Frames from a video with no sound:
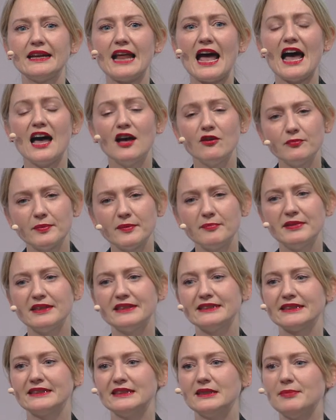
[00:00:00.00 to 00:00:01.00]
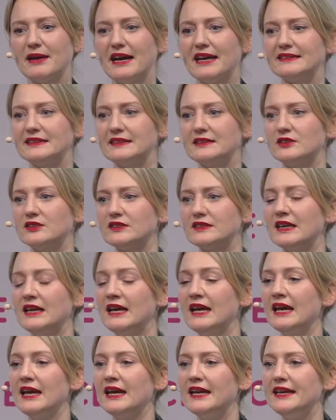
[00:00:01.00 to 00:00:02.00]
have been building in the past years,
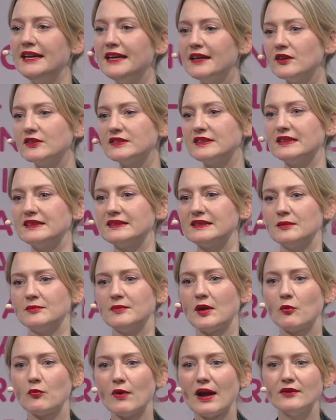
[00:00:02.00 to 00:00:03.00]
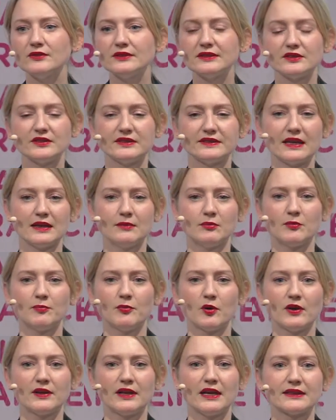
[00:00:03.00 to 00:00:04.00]
ecosystem around their cyber
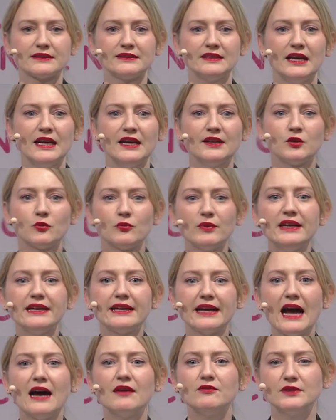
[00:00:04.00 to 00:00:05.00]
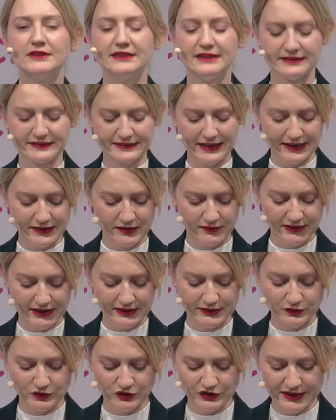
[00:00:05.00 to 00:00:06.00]
product to really cover the entire
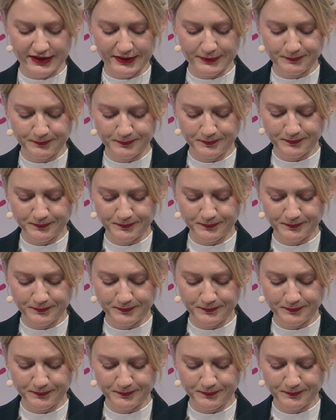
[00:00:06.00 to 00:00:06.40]
value chain.